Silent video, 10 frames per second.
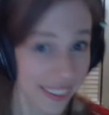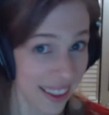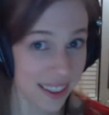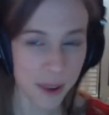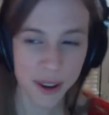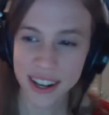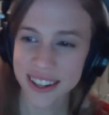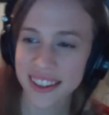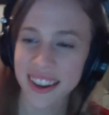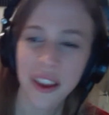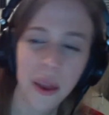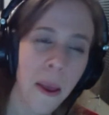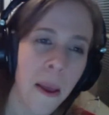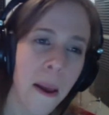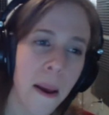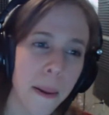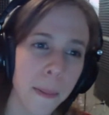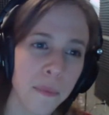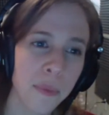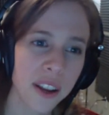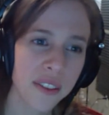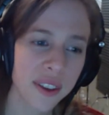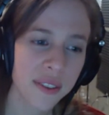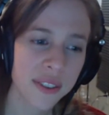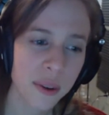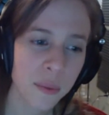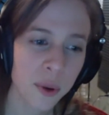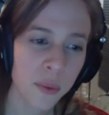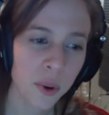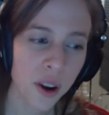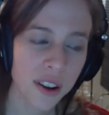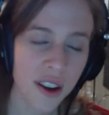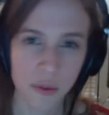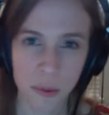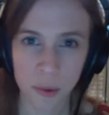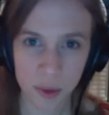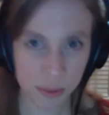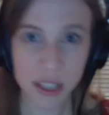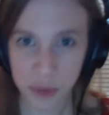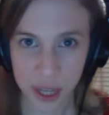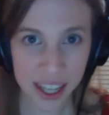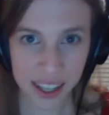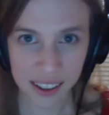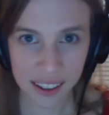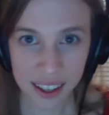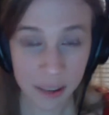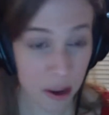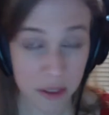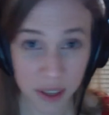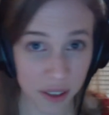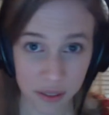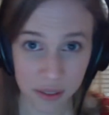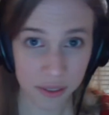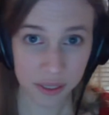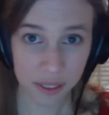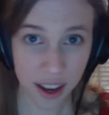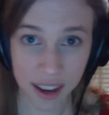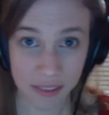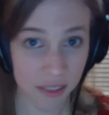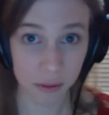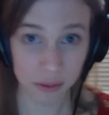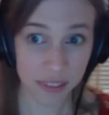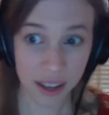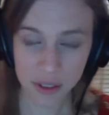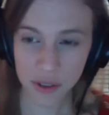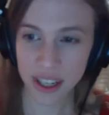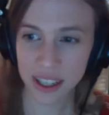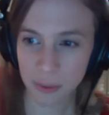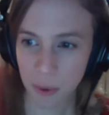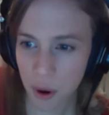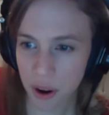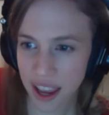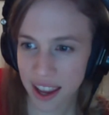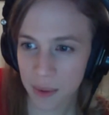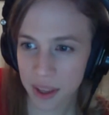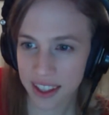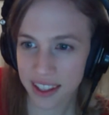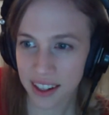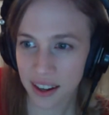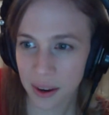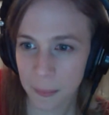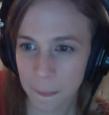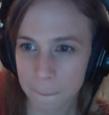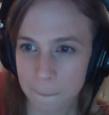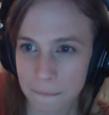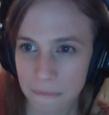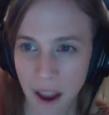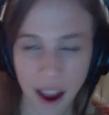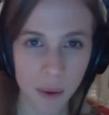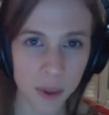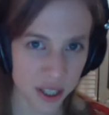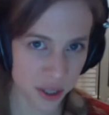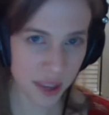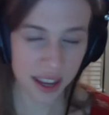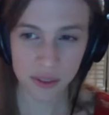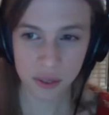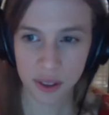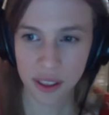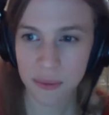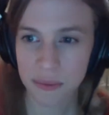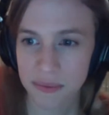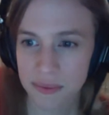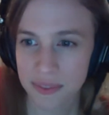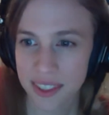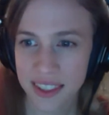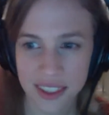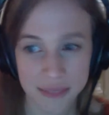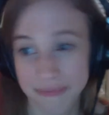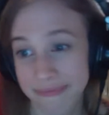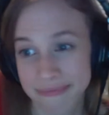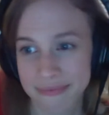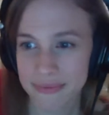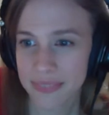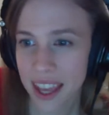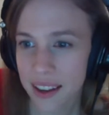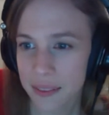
that's moderation um, but if, if someone were uncomfortable with me drinking e even if I never drink and I'm okay with it um, I, I wouldn't do that in front of them. It's just, yeah.